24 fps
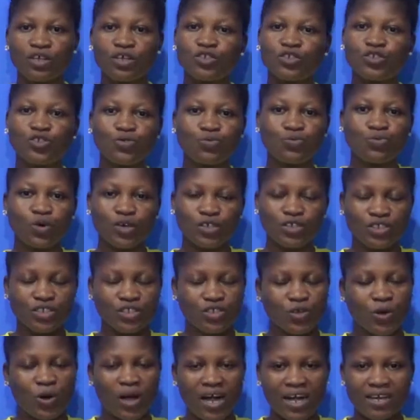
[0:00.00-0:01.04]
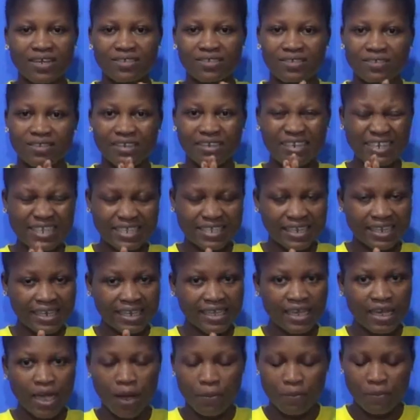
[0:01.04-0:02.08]
you wash your hands
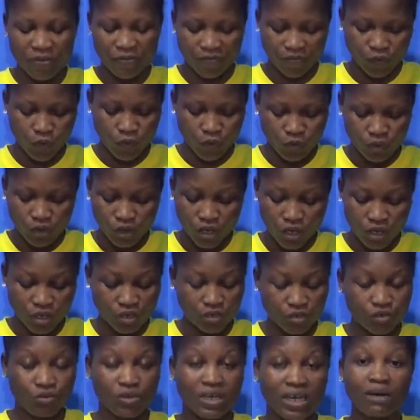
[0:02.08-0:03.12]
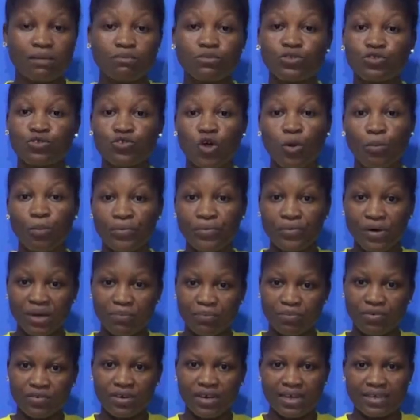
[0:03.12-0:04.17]
neatly before you come to your period
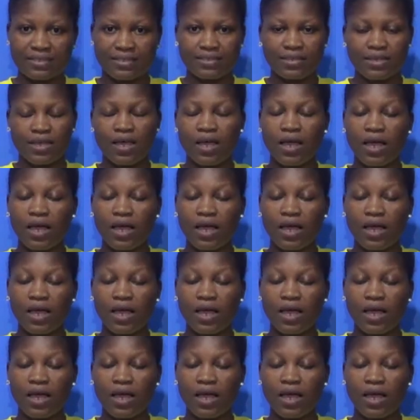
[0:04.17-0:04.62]
products.